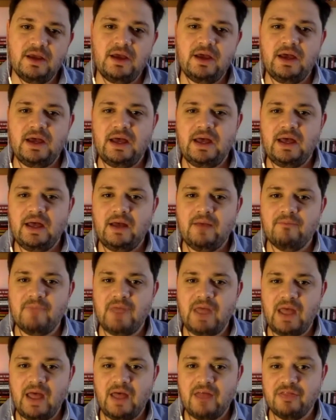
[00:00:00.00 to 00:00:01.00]

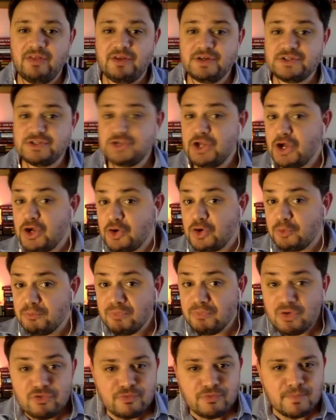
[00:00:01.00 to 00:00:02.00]
And there's no
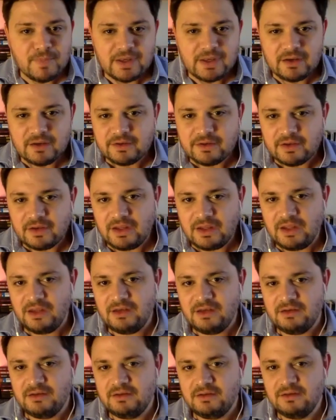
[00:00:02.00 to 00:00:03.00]
movement
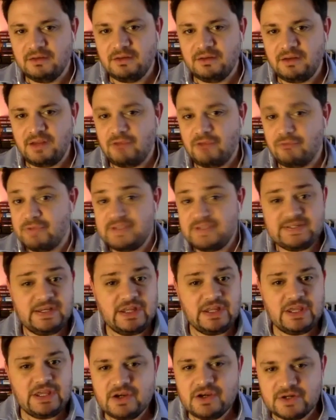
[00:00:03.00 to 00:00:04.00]
in recent
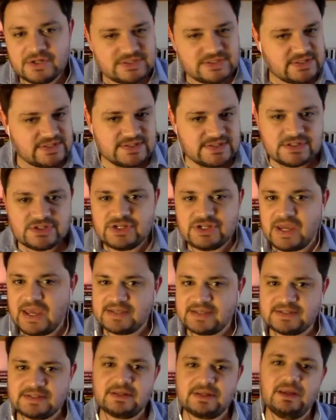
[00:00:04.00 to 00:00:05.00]
years to
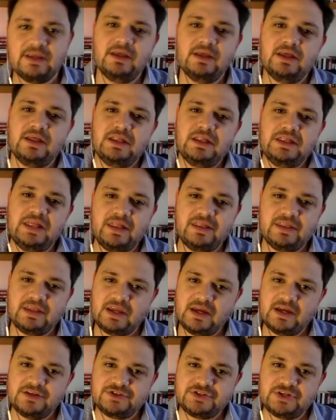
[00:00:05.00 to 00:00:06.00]
suggest that the
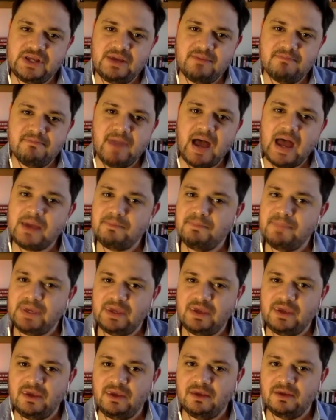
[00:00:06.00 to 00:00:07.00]
country might
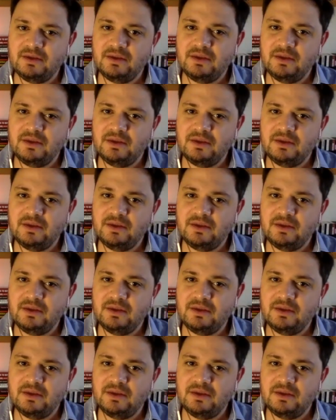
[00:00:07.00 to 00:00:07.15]
be